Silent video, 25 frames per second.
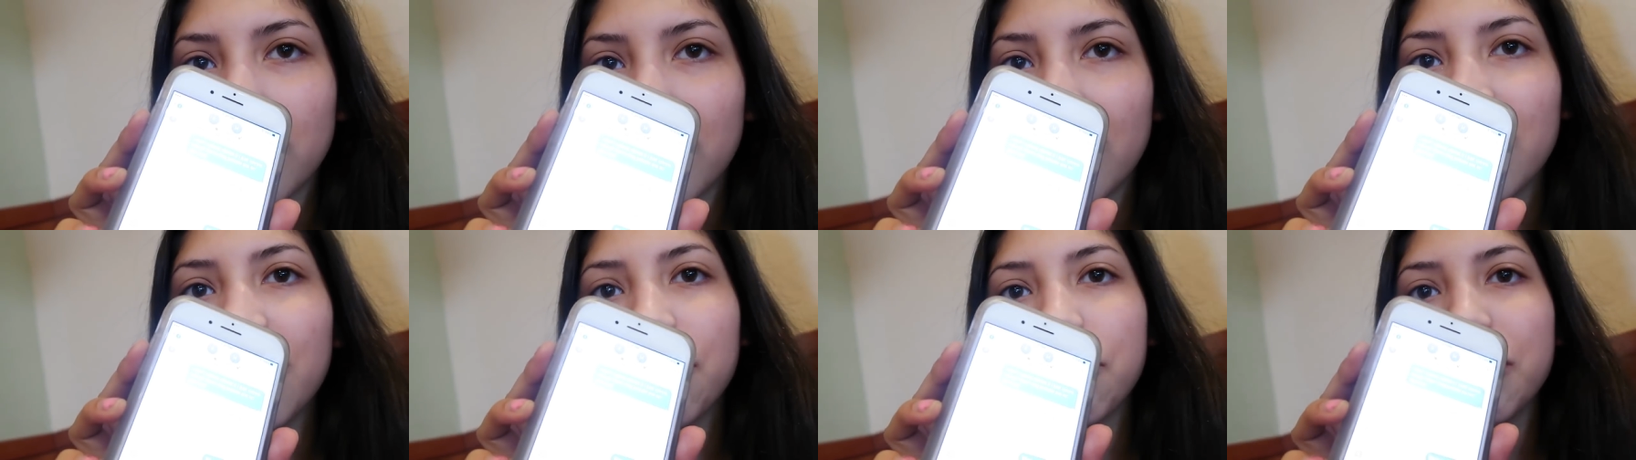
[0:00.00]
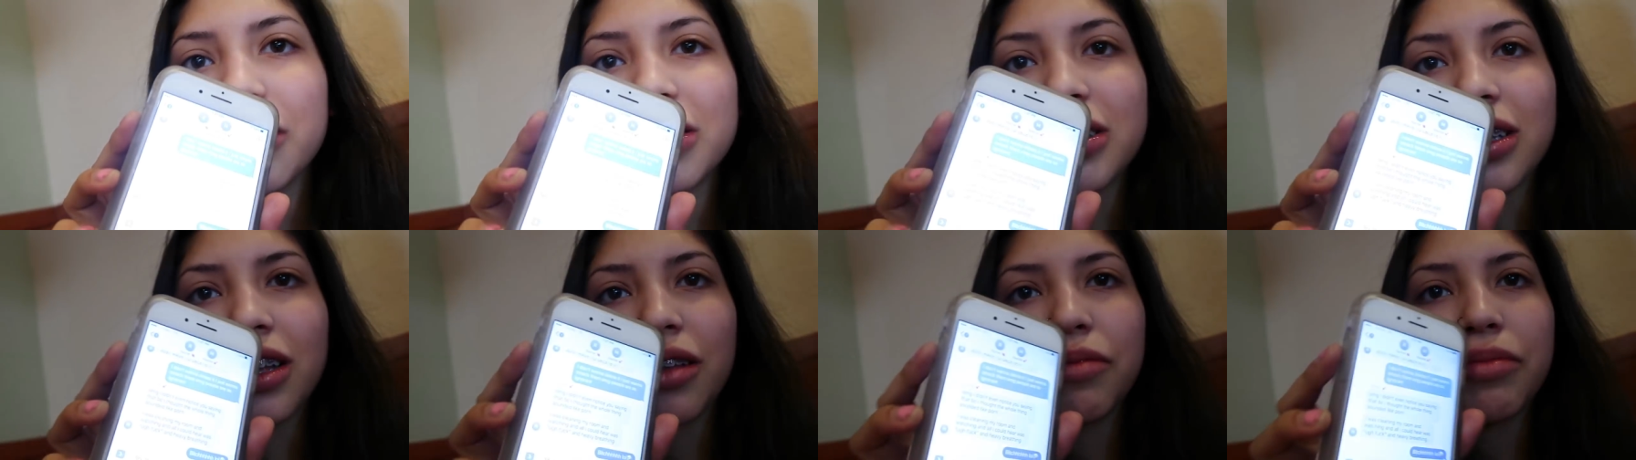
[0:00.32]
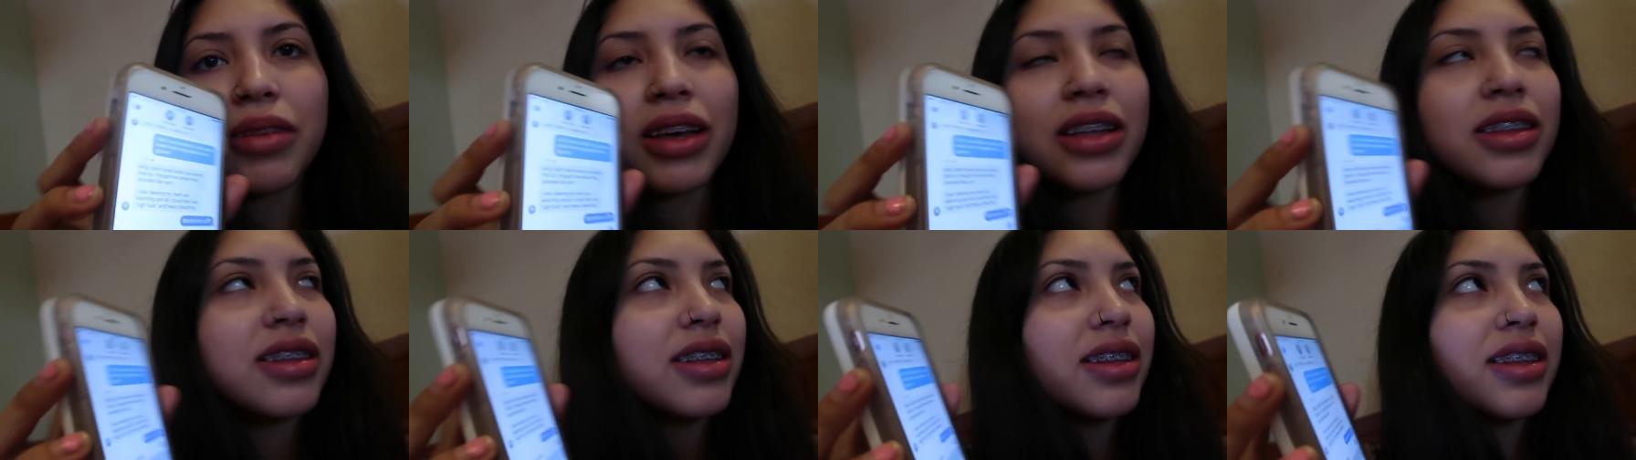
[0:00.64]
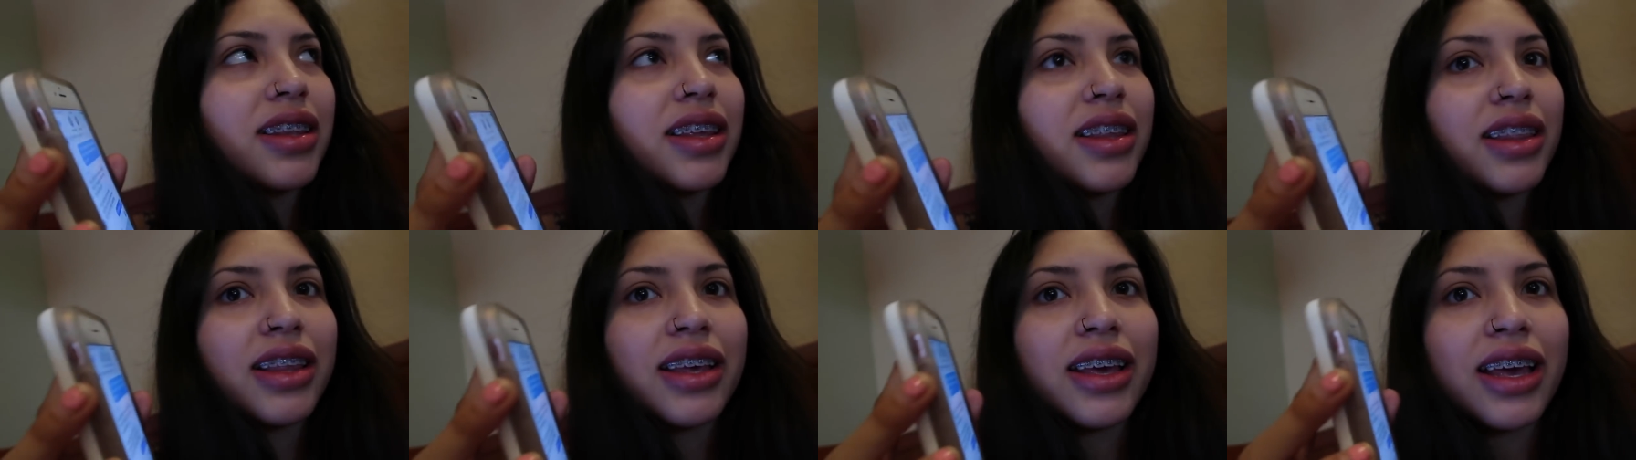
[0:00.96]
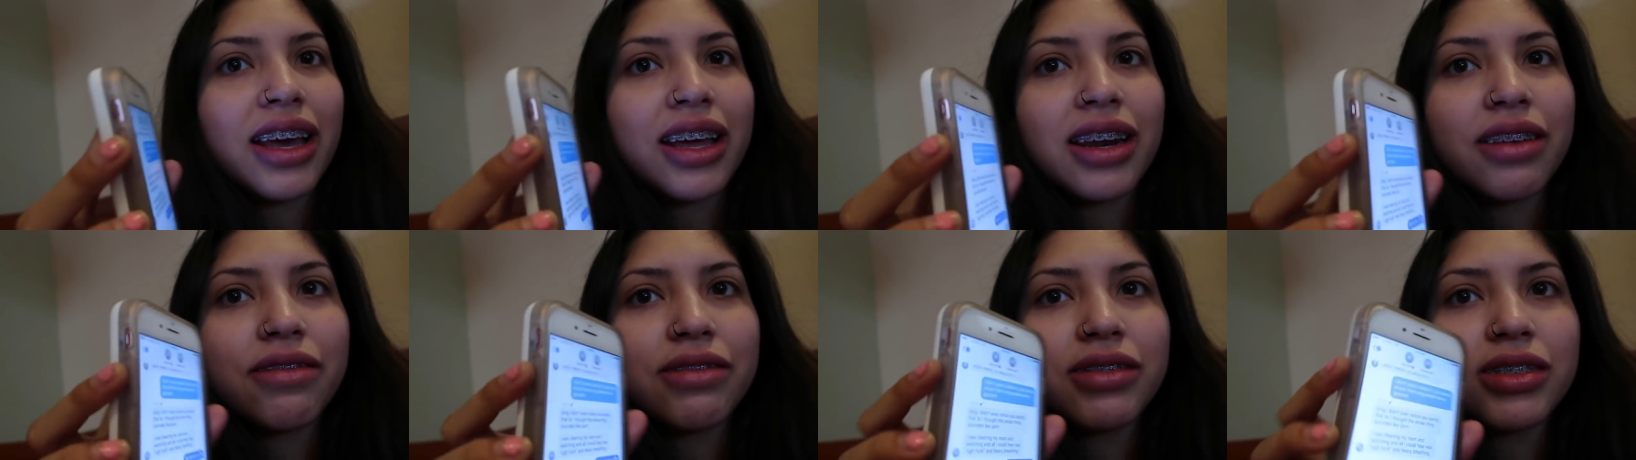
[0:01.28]
I always tell them that and they
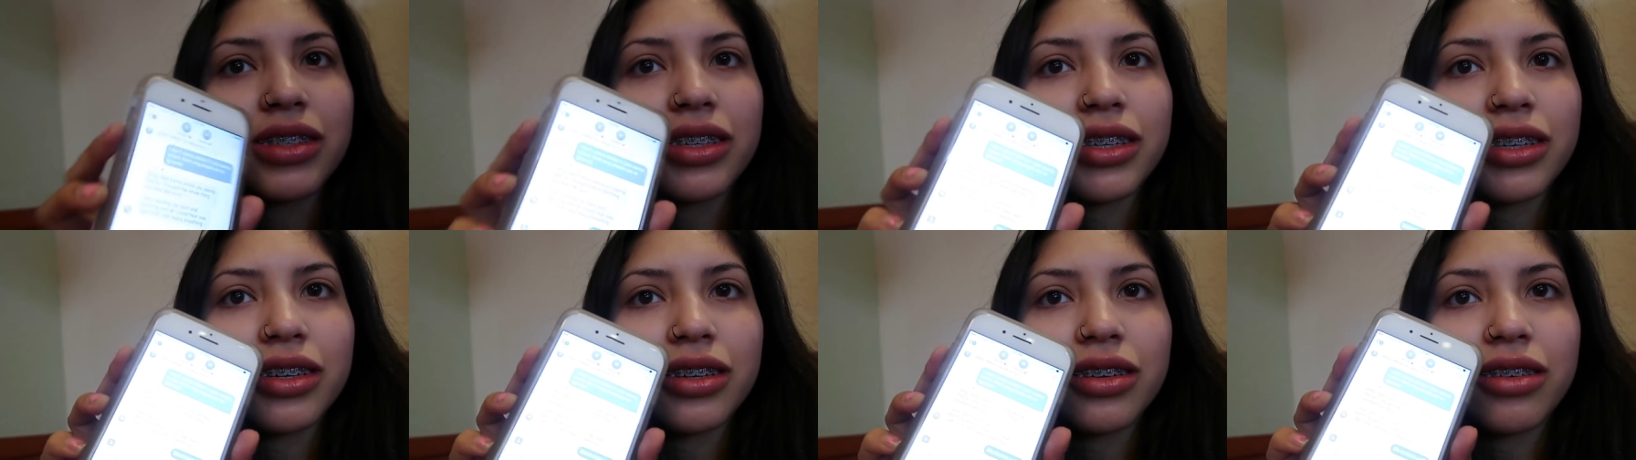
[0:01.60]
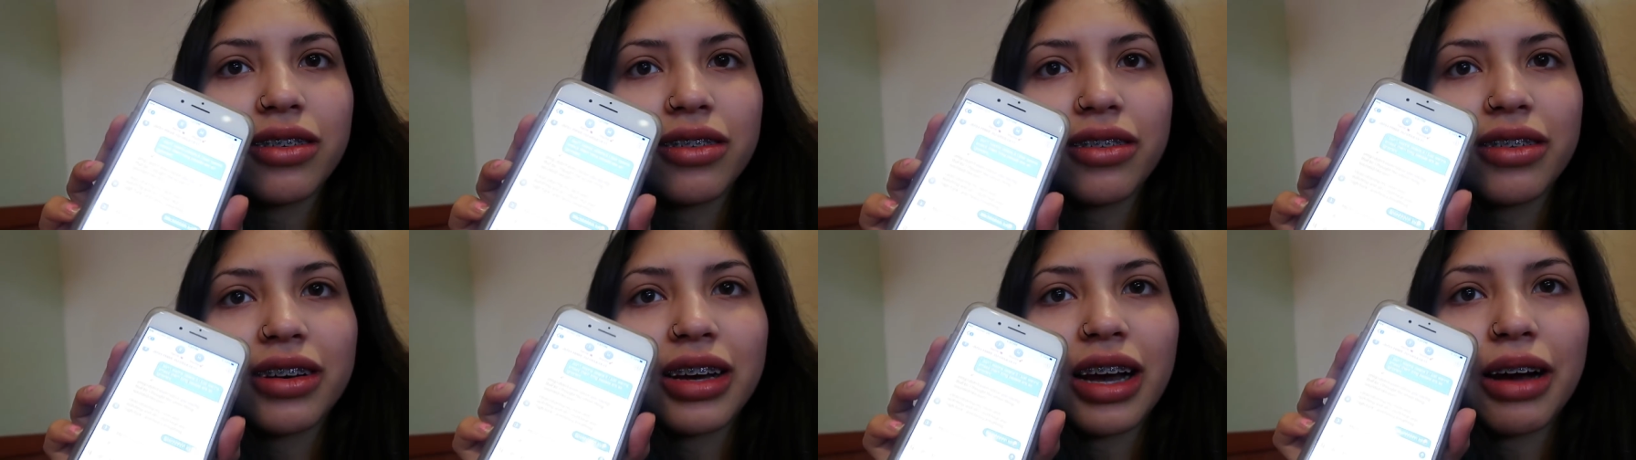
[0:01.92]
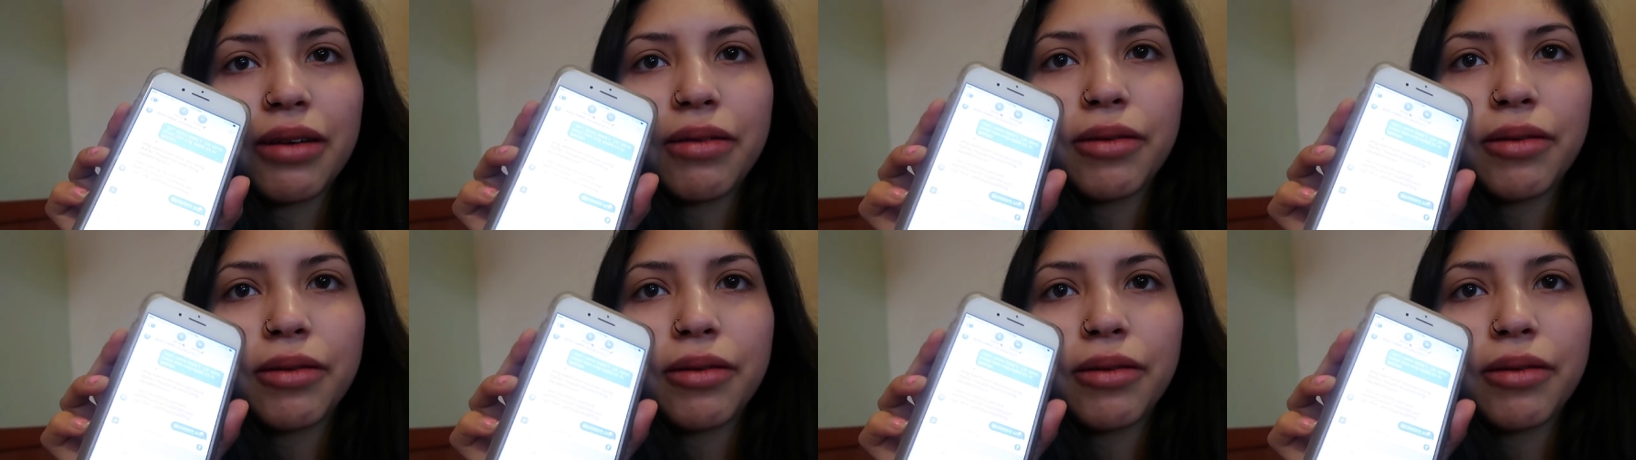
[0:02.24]
can't even see it. Oh, yeah.